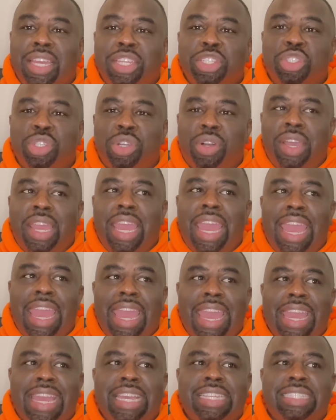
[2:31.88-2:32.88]
Joy
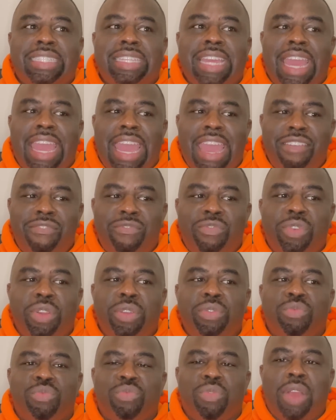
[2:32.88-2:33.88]
has
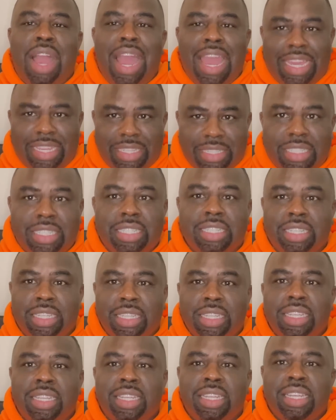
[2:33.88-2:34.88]
every right
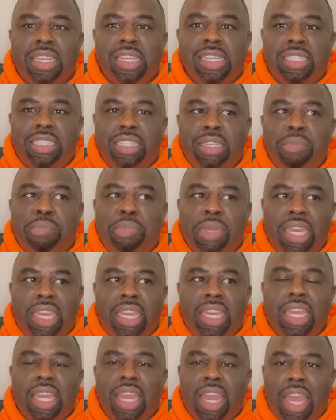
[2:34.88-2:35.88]
to
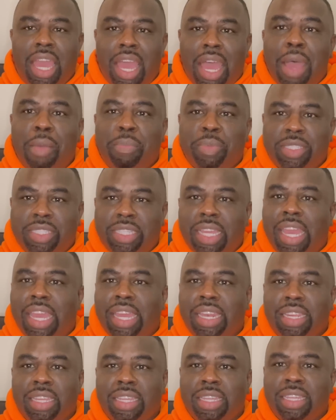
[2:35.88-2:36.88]
be
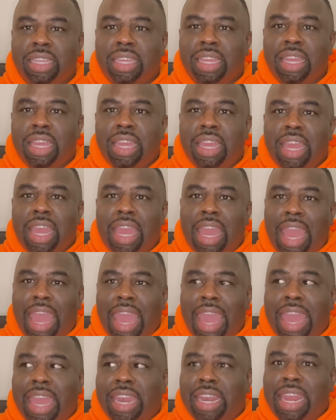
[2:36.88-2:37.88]
upset
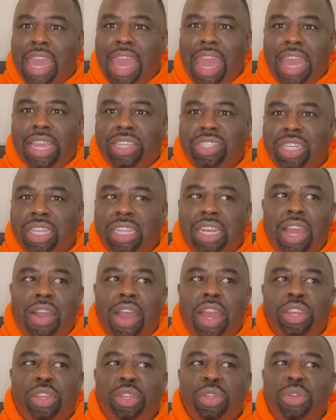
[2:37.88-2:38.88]
at Ashley. Now,
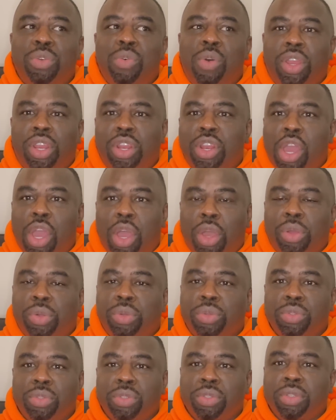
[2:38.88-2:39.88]
I do want to
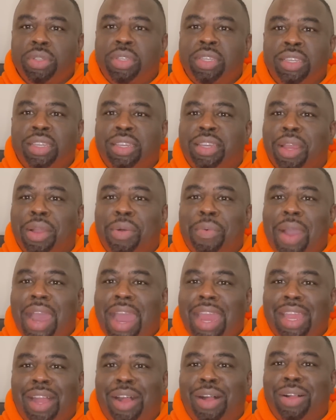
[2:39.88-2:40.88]
know, girl,
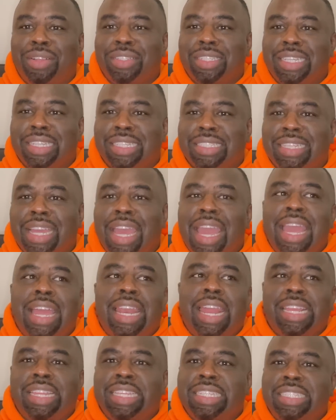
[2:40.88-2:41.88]
why y'all holding this?
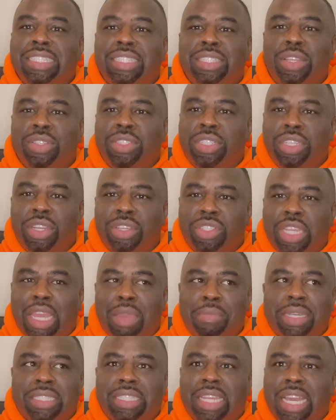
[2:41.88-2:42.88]
Like, this is no tea, no
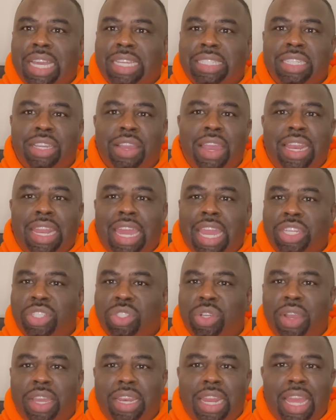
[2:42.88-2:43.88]
shade, because like I said, girl, I like
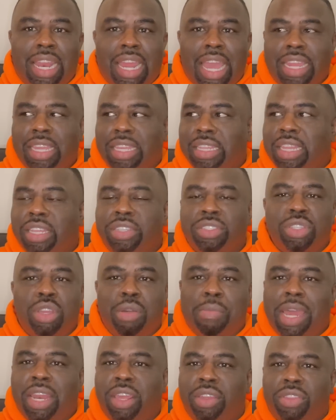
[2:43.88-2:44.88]
Joy, and there's
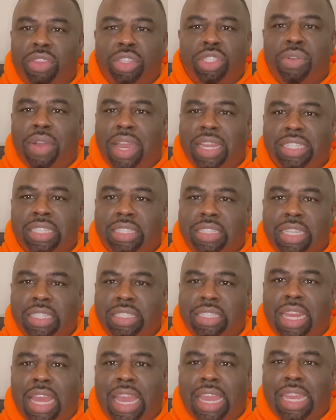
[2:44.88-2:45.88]
nobody on the show I just
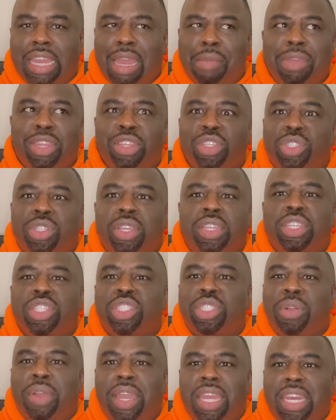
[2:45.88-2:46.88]
dislike. I mean, the
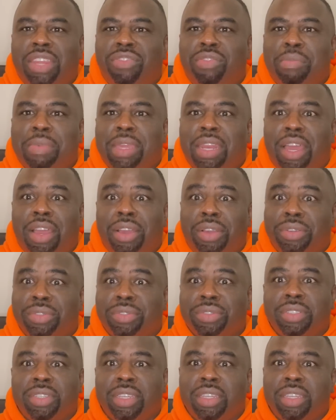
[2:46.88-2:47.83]
show ain't even been on,